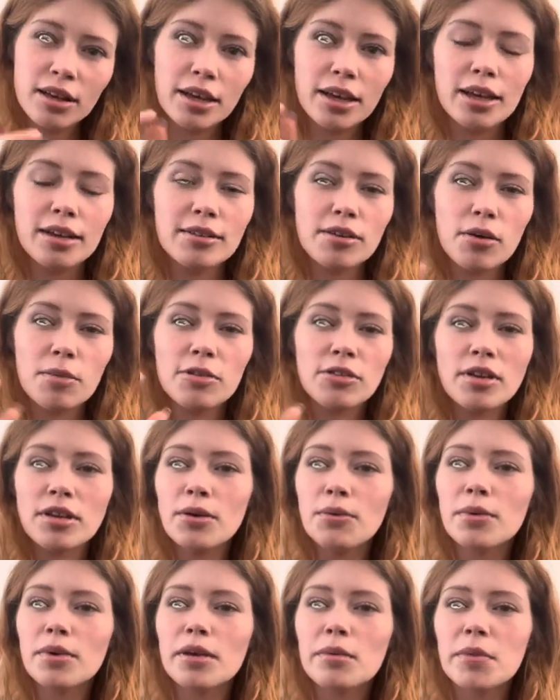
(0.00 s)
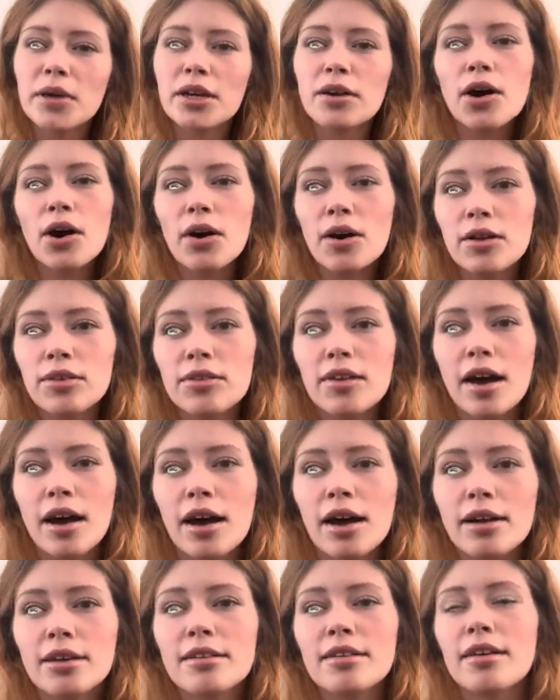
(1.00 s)
It's almost like a really big
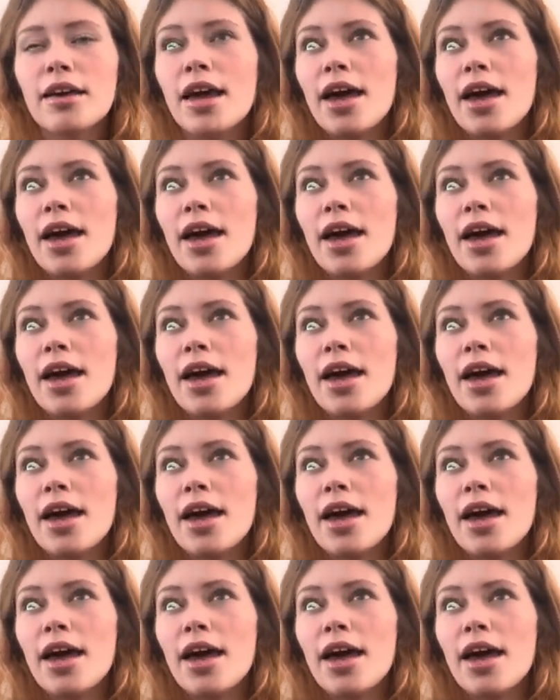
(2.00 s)
contact,